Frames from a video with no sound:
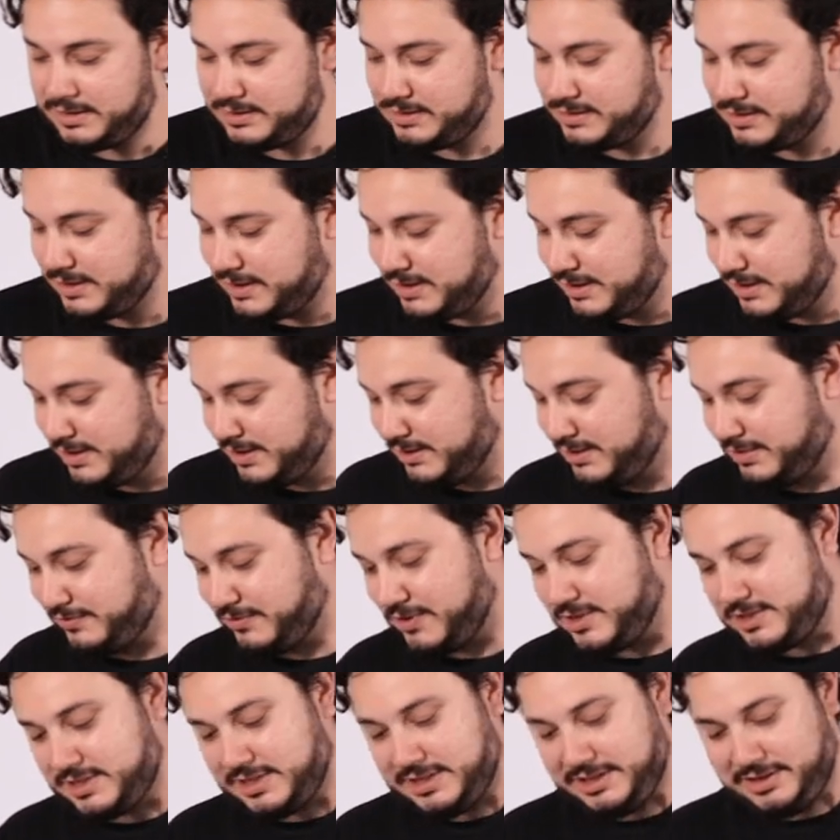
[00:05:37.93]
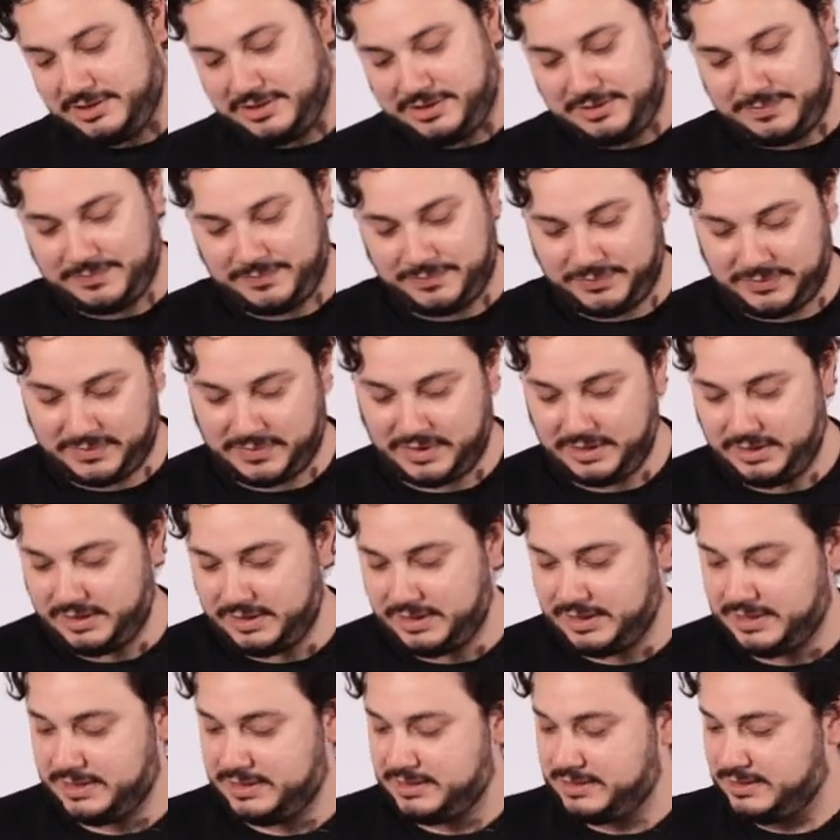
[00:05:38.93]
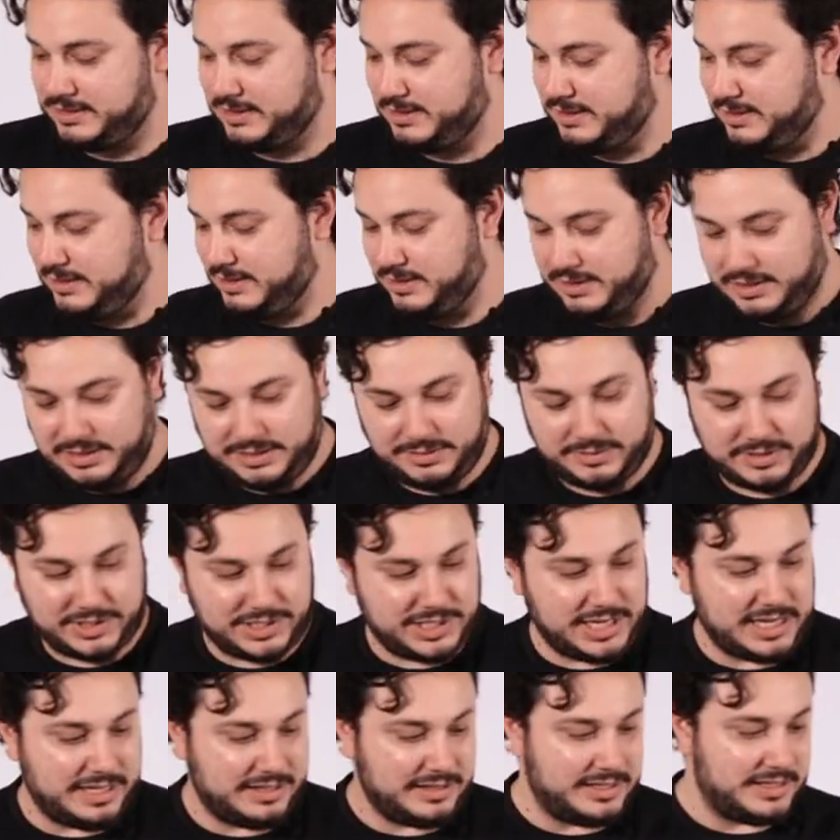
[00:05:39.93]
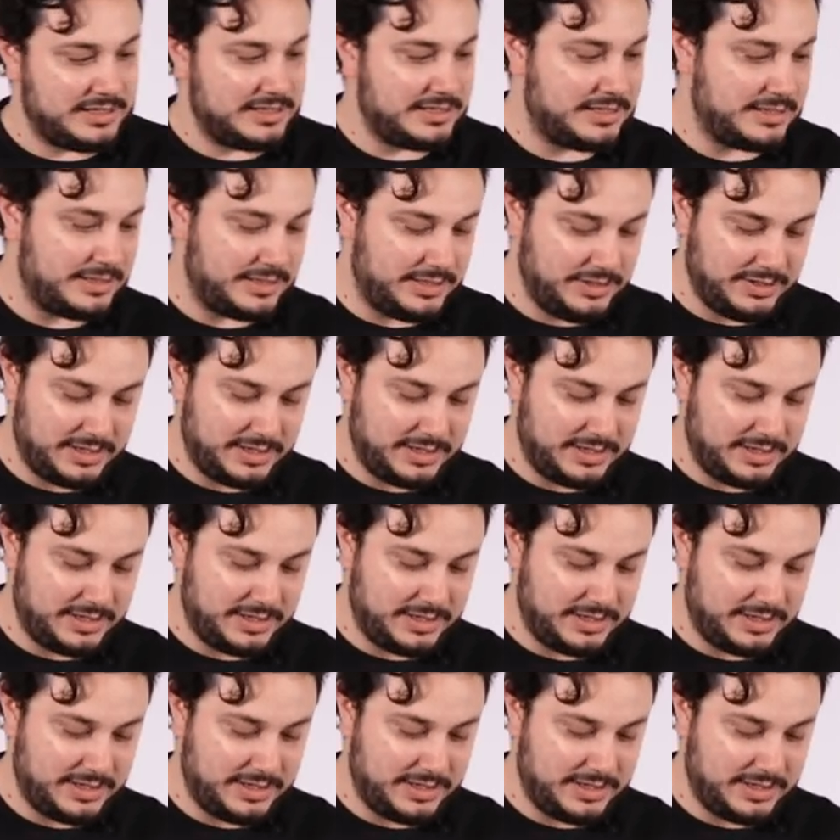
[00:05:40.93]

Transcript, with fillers: So the first thing you do is you want to shake this.